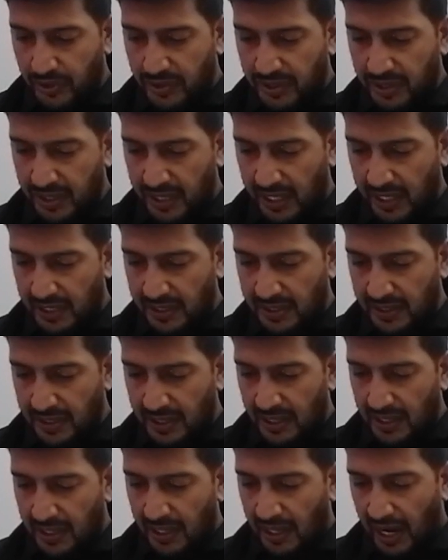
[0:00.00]
butyrate
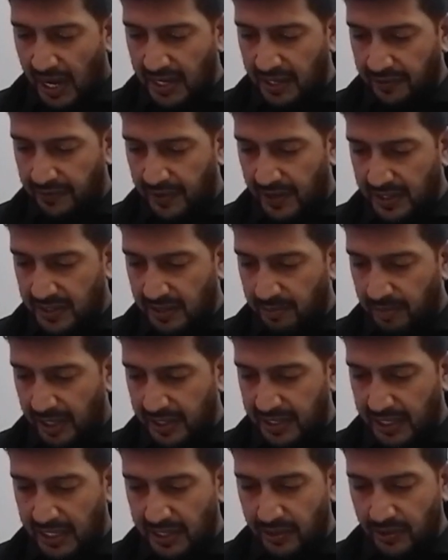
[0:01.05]
unaffected
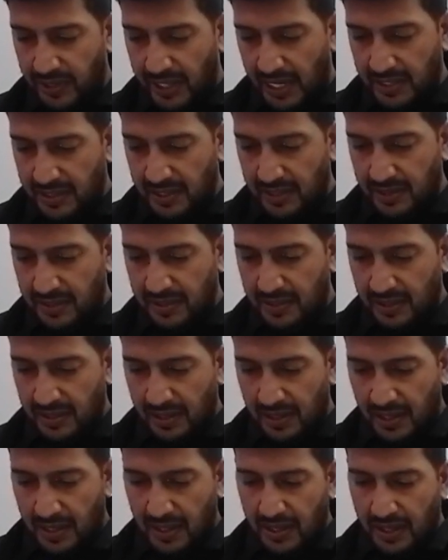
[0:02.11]
by dilute acids
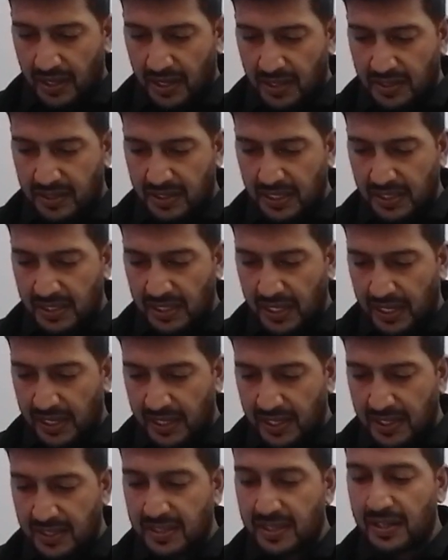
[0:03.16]
Acetyl,
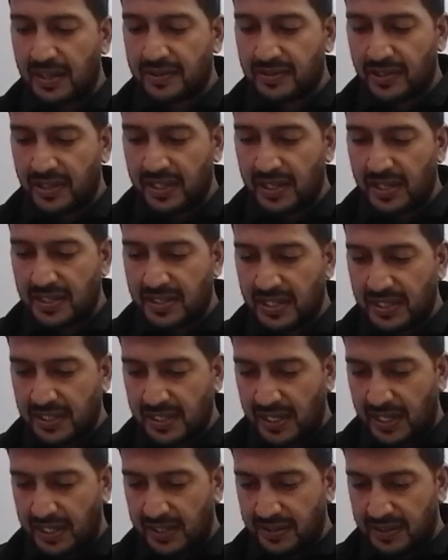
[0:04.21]
sorry,
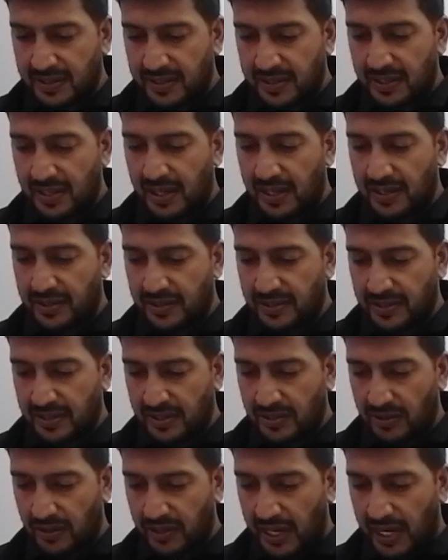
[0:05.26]
acetyls uh,
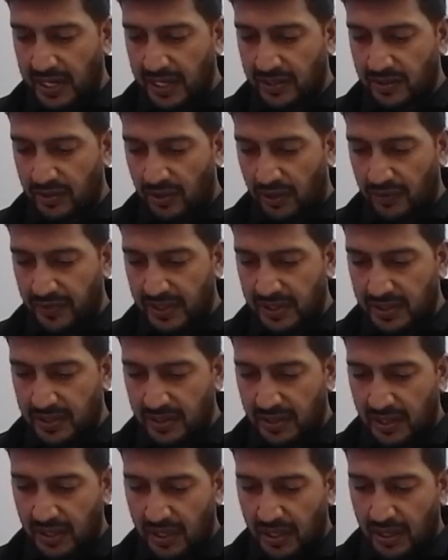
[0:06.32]
resist organic
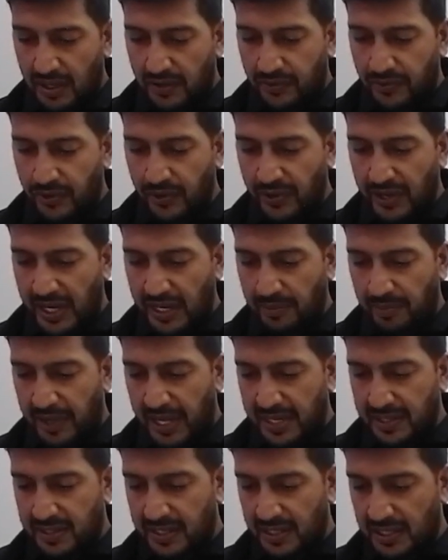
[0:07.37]
solvents. Fluorine
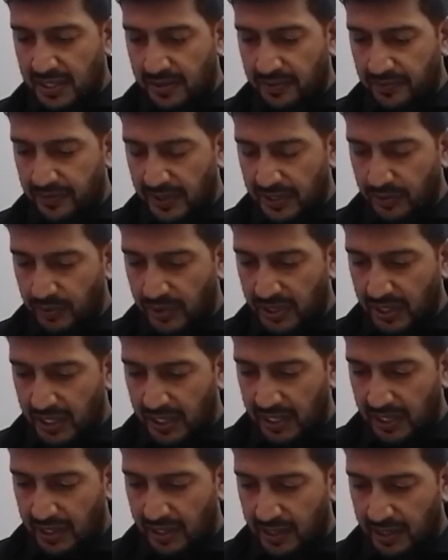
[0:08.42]
plastics filled with
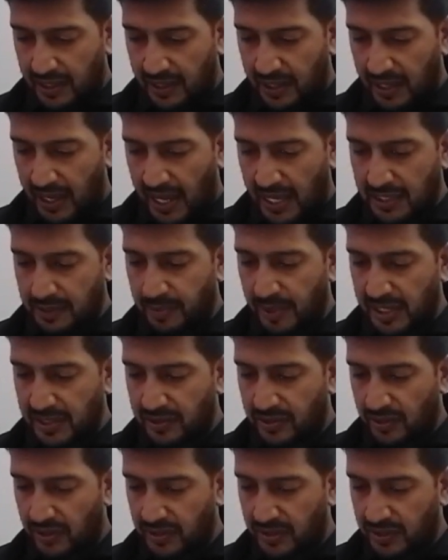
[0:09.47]
uh,
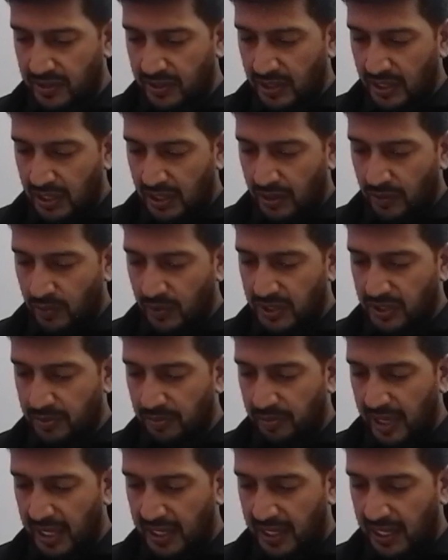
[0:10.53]
asbestos,
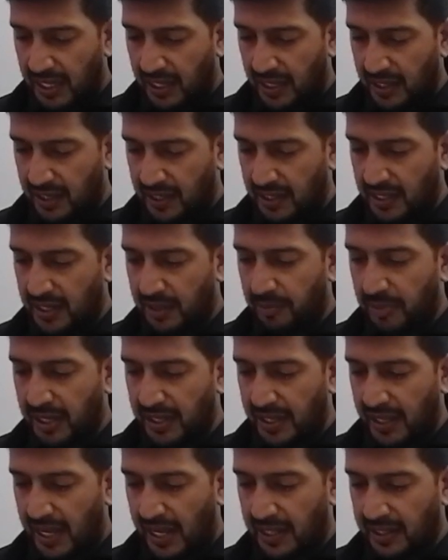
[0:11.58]
which make uh, it a
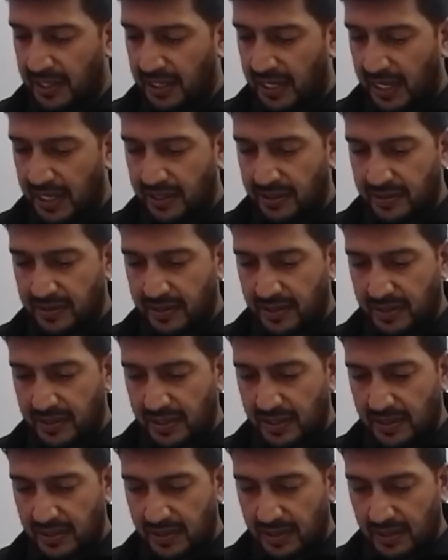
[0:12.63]
better alkali
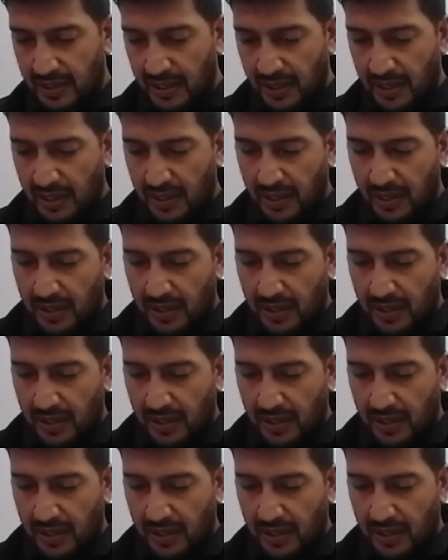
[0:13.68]
resistance.